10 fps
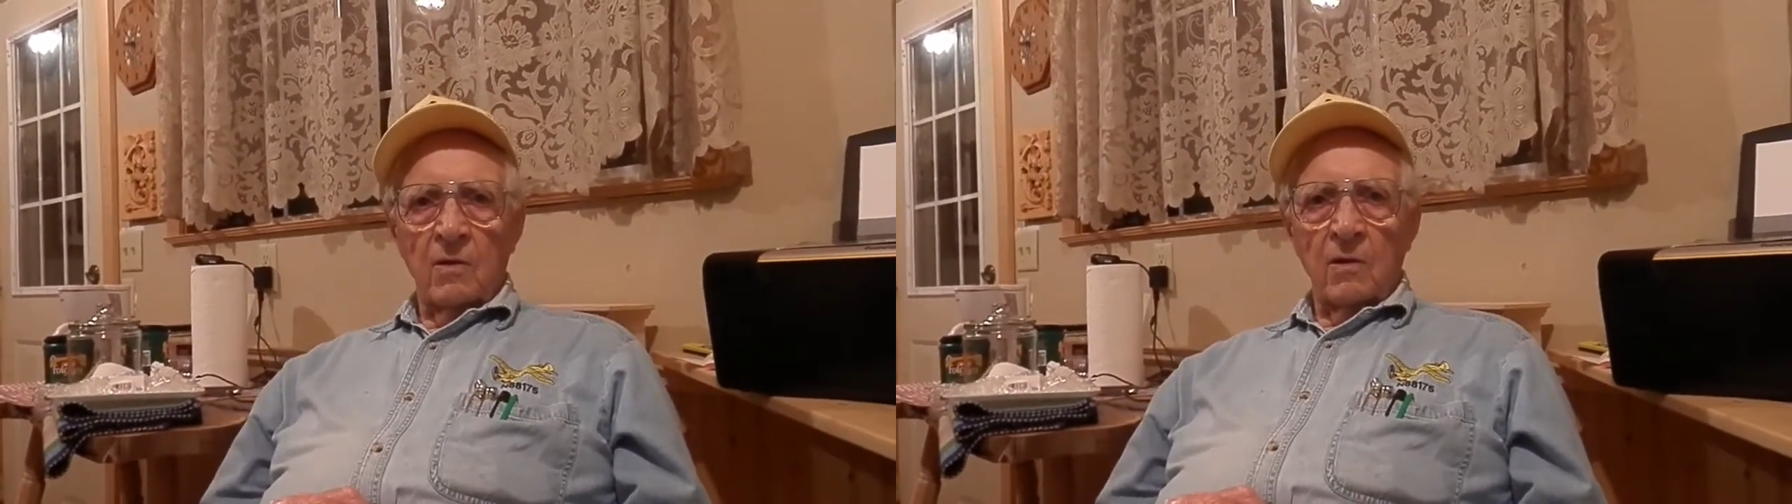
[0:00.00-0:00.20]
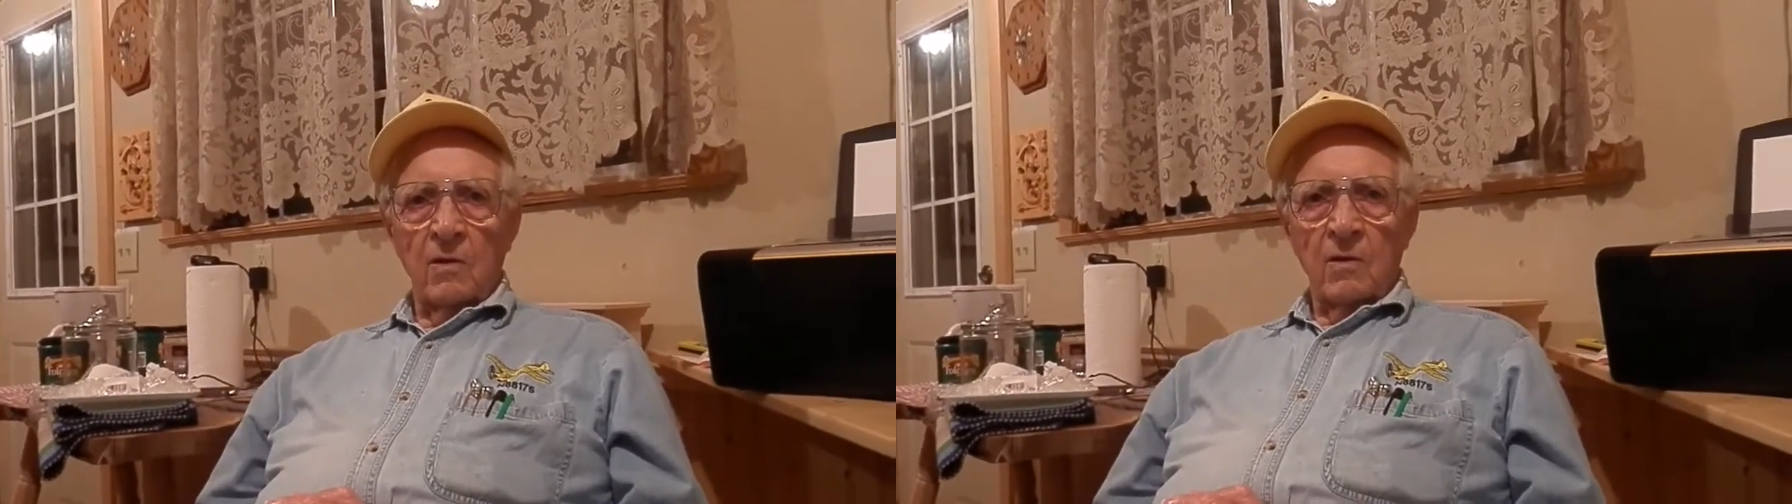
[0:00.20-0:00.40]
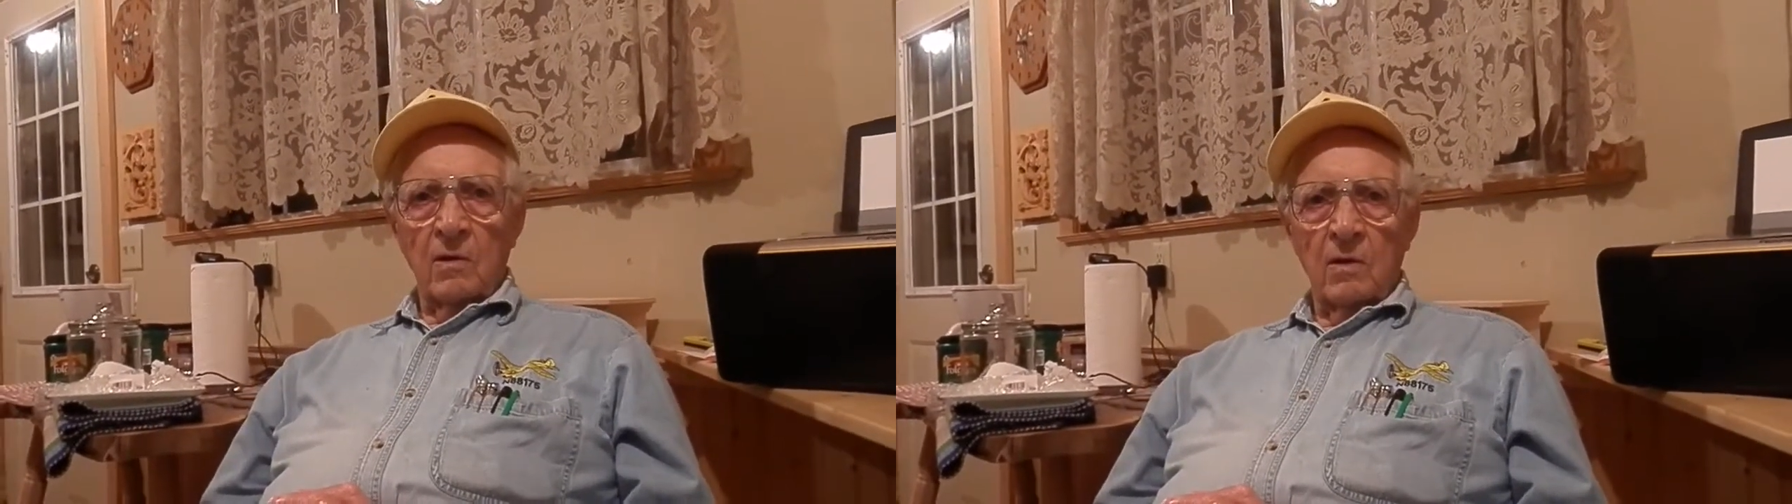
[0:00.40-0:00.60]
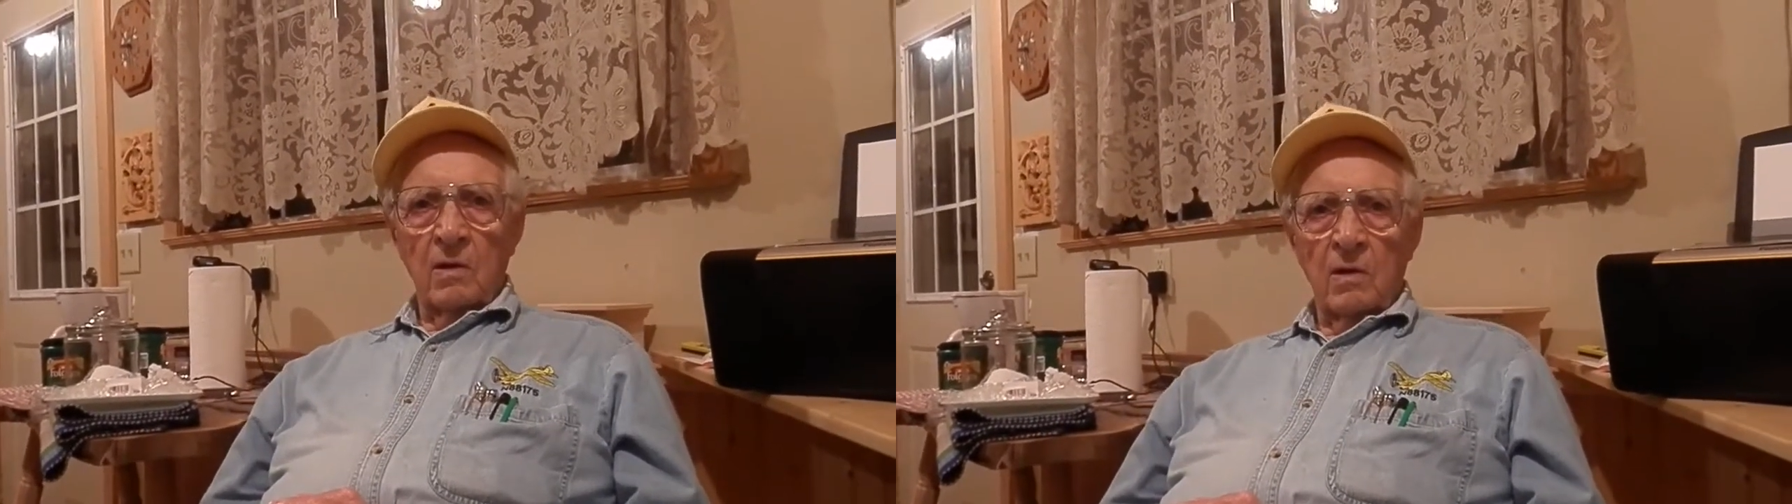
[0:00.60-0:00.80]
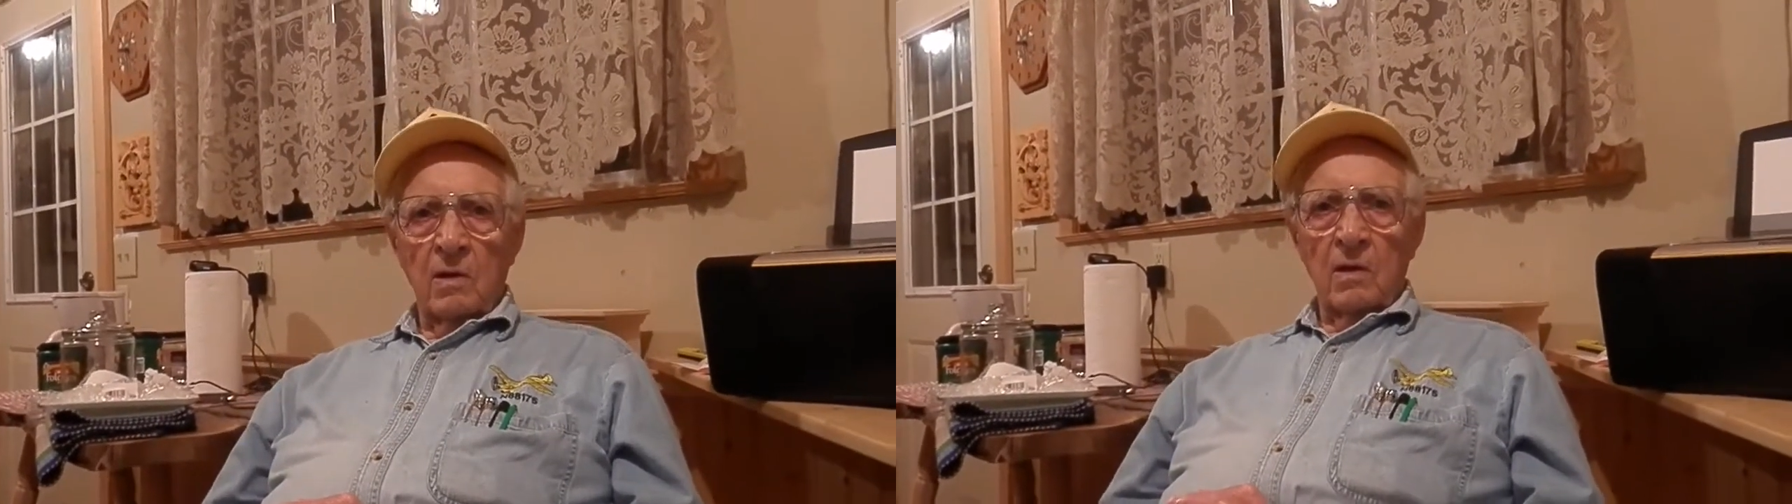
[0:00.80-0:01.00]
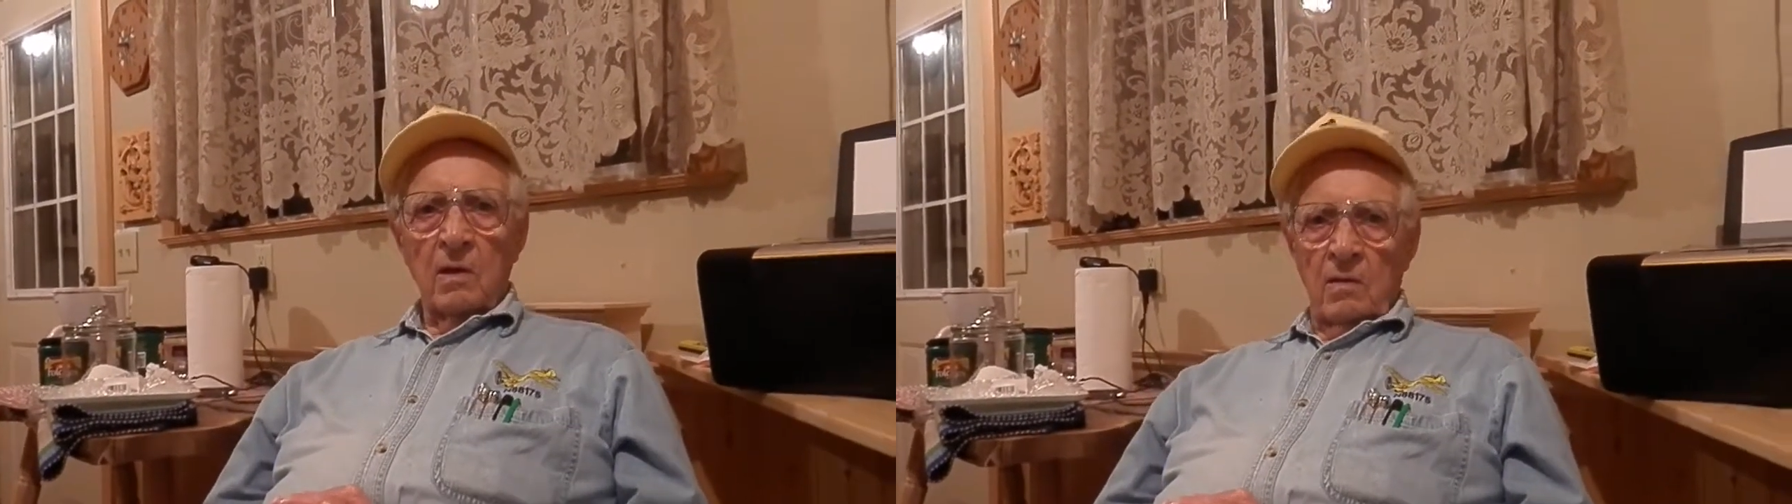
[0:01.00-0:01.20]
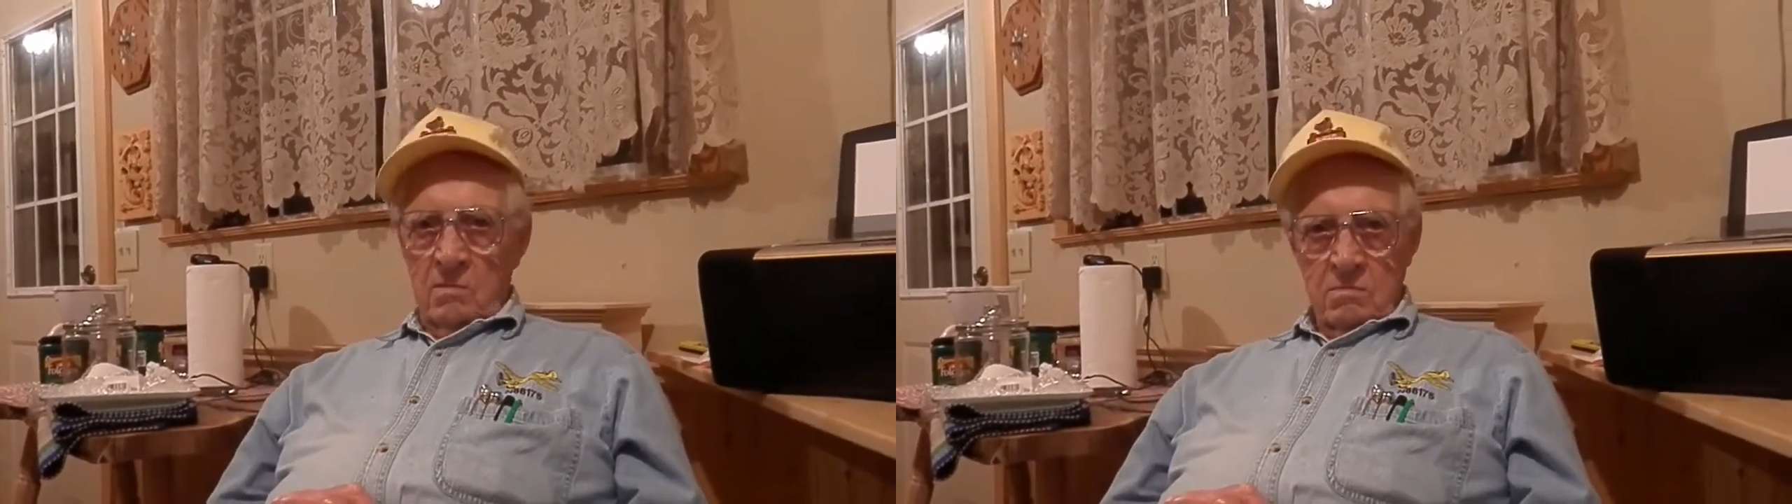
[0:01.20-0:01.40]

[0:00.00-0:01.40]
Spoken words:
going to get it to run then.